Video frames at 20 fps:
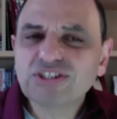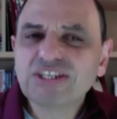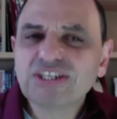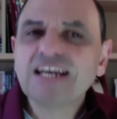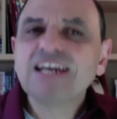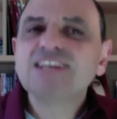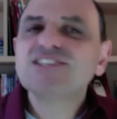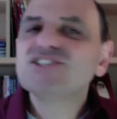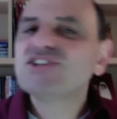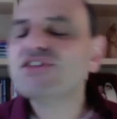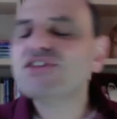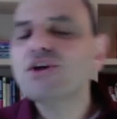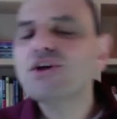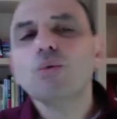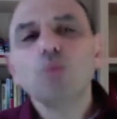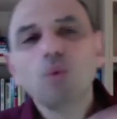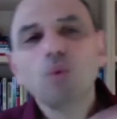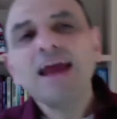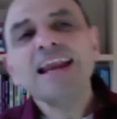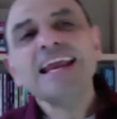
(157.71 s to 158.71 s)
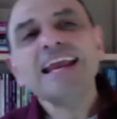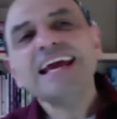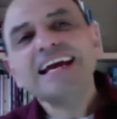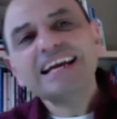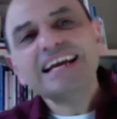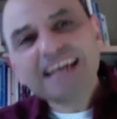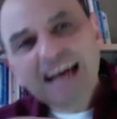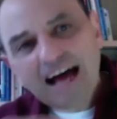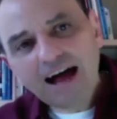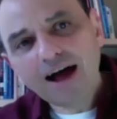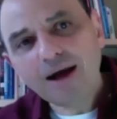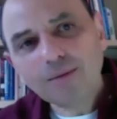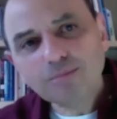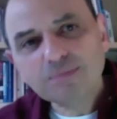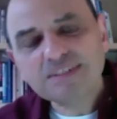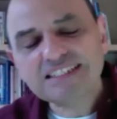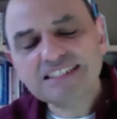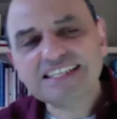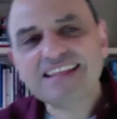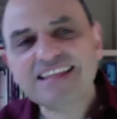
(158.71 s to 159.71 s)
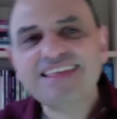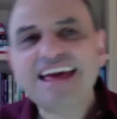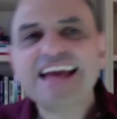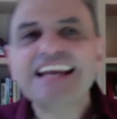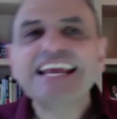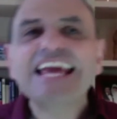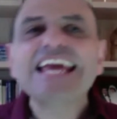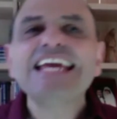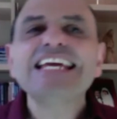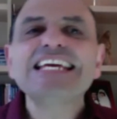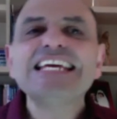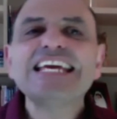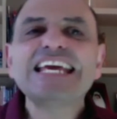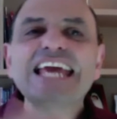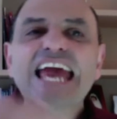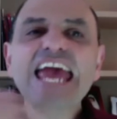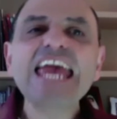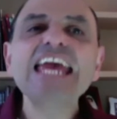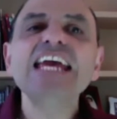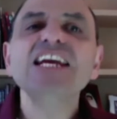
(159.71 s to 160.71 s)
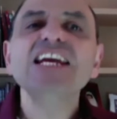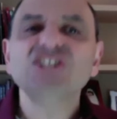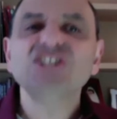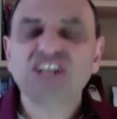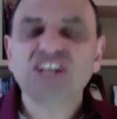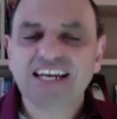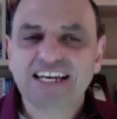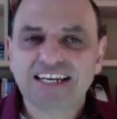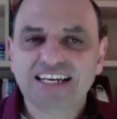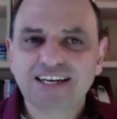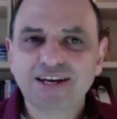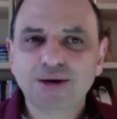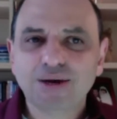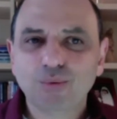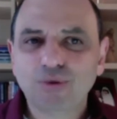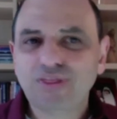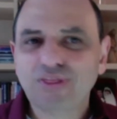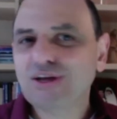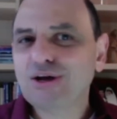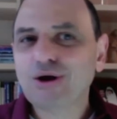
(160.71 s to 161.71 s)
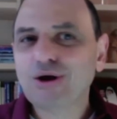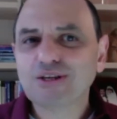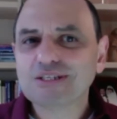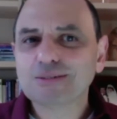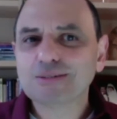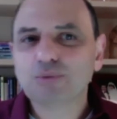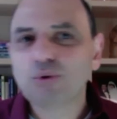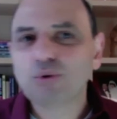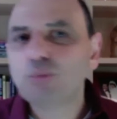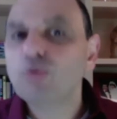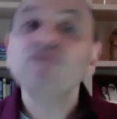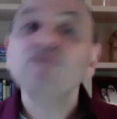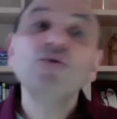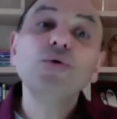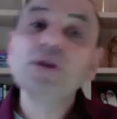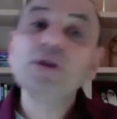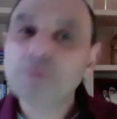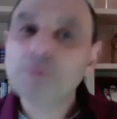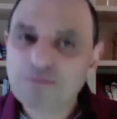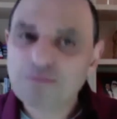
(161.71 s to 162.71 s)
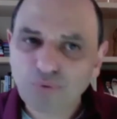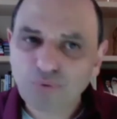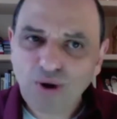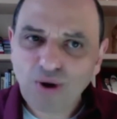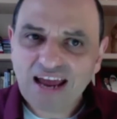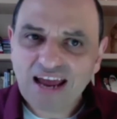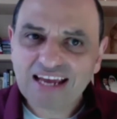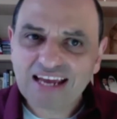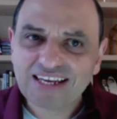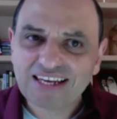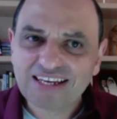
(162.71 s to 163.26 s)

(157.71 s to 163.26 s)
so that when it comes to then engaging with the gospel, we've already been praying,